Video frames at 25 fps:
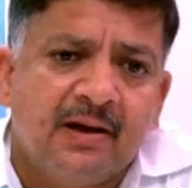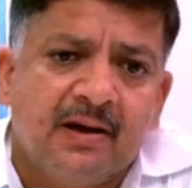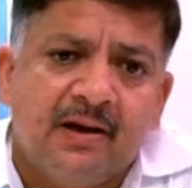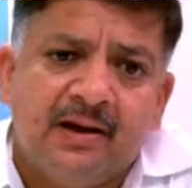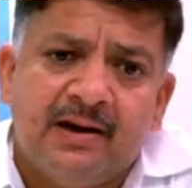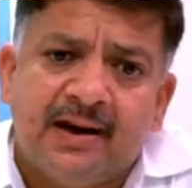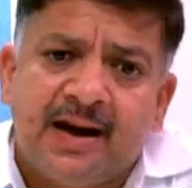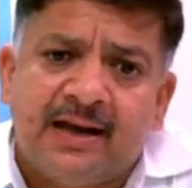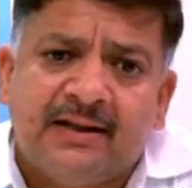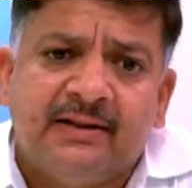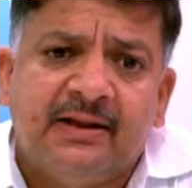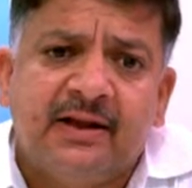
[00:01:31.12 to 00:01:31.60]

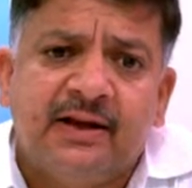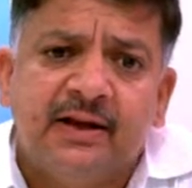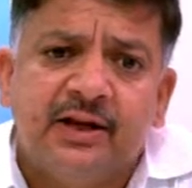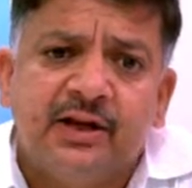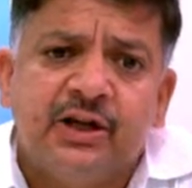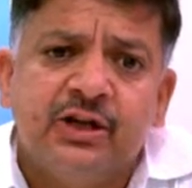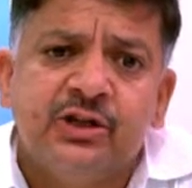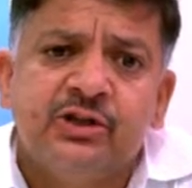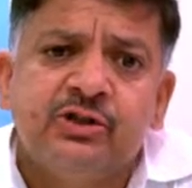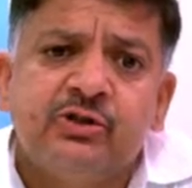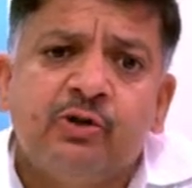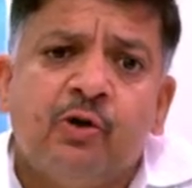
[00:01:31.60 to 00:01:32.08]
Leather
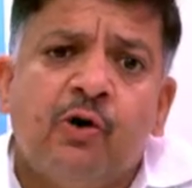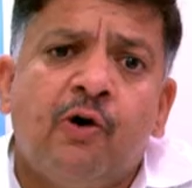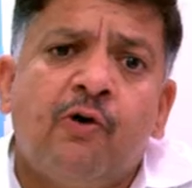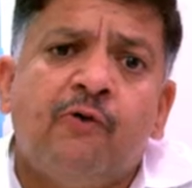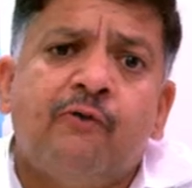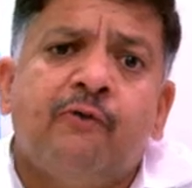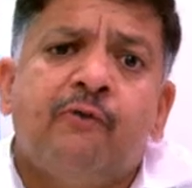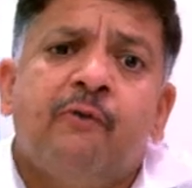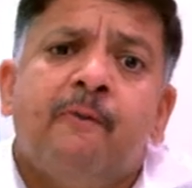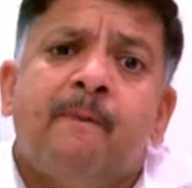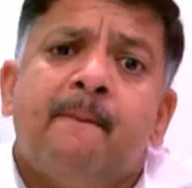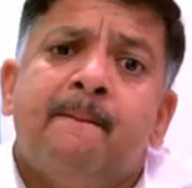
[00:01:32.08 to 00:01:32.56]
is
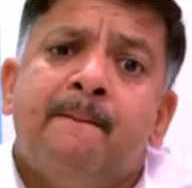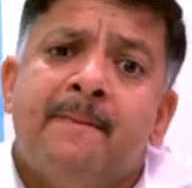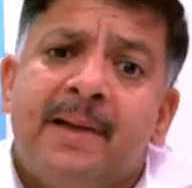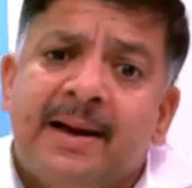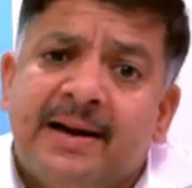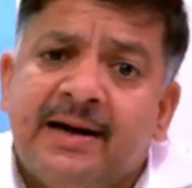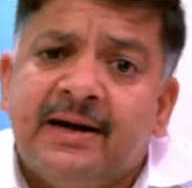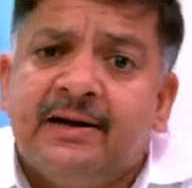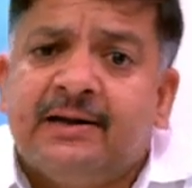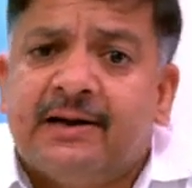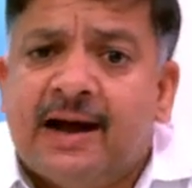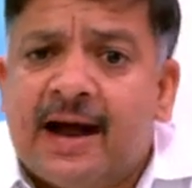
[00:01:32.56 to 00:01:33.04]
of
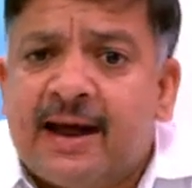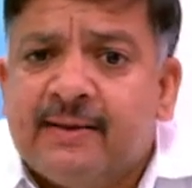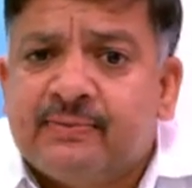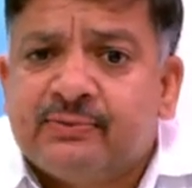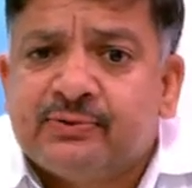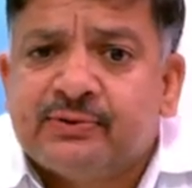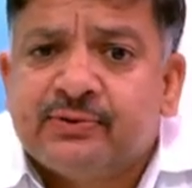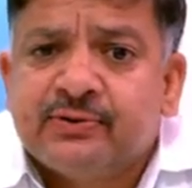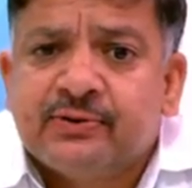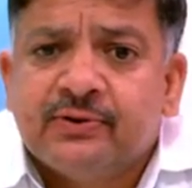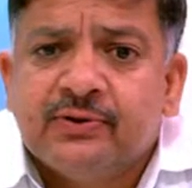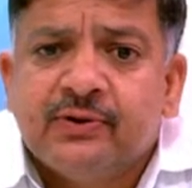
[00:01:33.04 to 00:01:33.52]
many
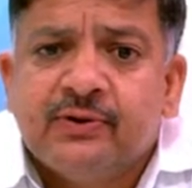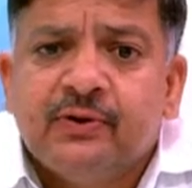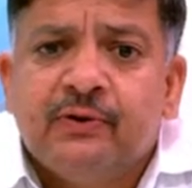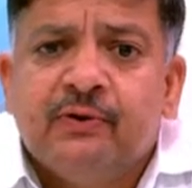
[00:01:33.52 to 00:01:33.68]
types.